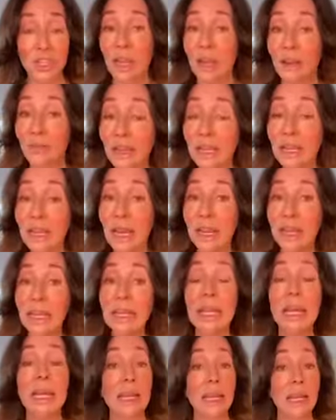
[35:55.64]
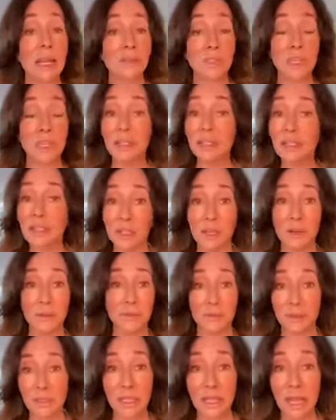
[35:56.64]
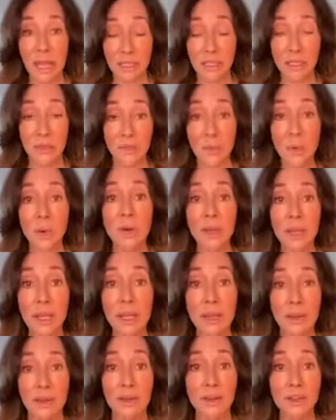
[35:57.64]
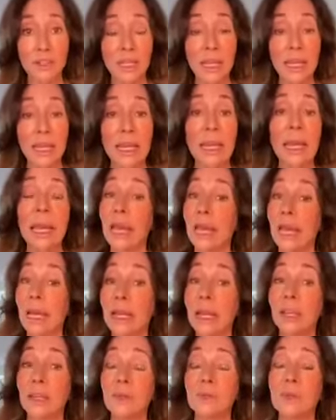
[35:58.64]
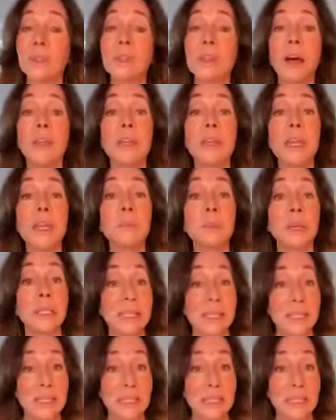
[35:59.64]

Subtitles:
every night and have done so for the last 4 years. And I use nothing but the